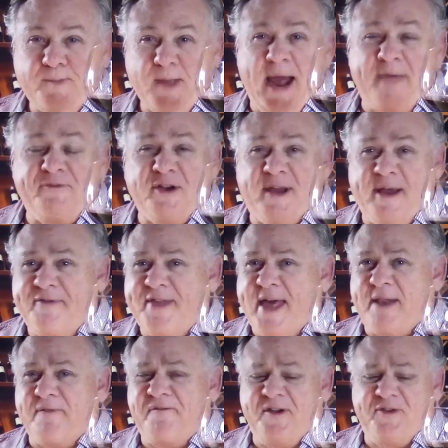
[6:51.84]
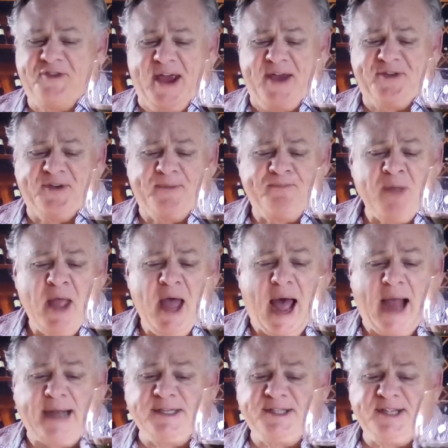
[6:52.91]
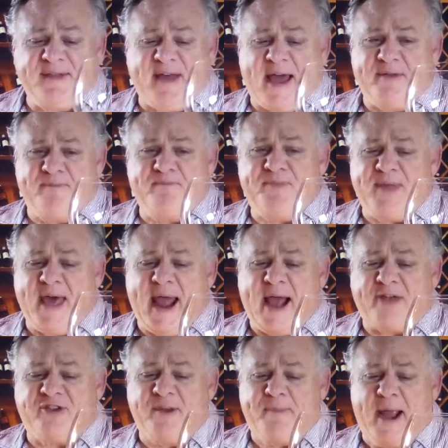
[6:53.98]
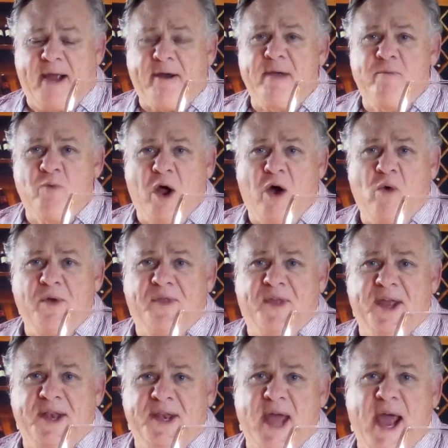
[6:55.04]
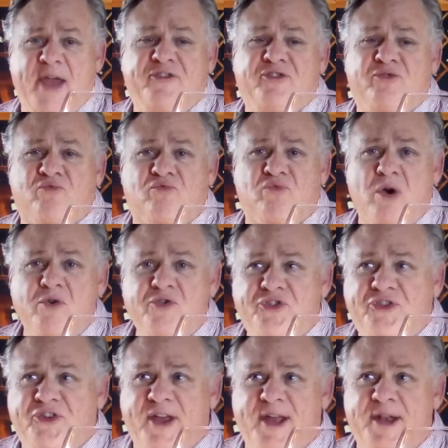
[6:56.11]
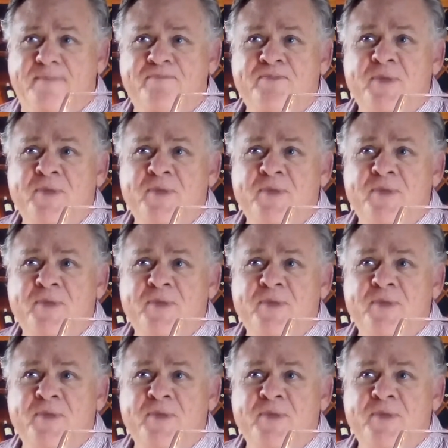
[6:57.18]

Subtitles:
After giving that a few tastes, I can see that actually pairing well with a nice roasted